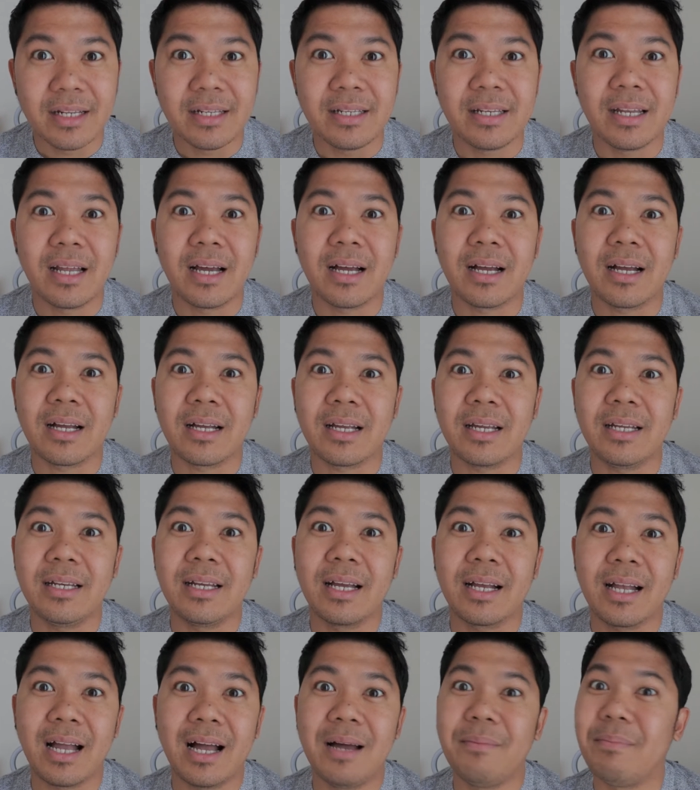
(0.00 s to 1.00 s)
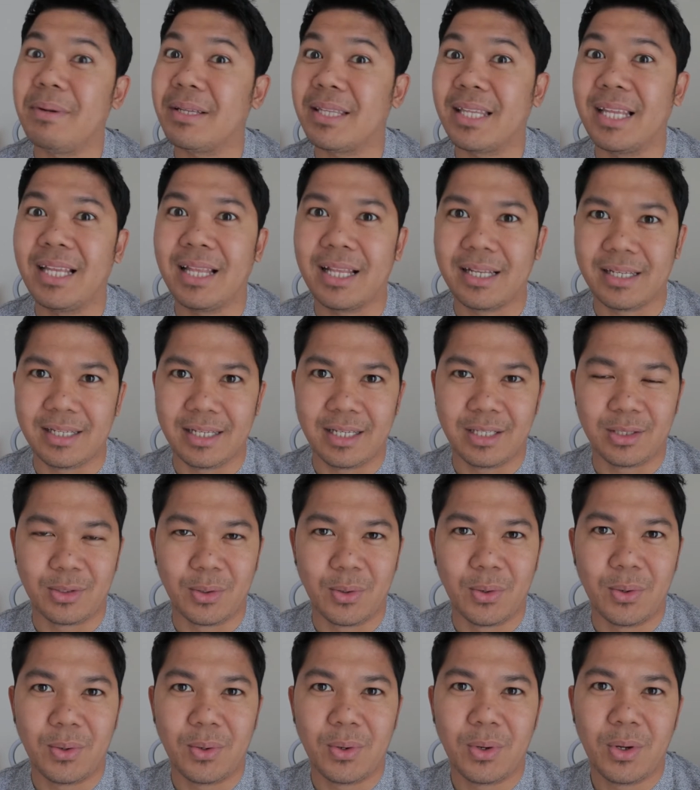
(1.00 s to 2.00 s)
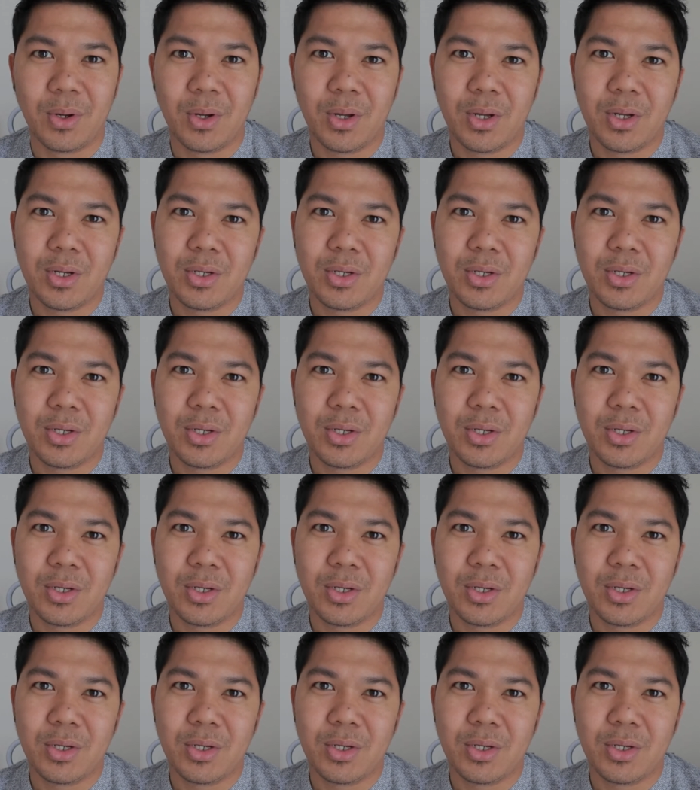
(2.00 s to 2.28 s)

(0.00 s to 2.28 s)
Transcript: ng ginagamit nila dito.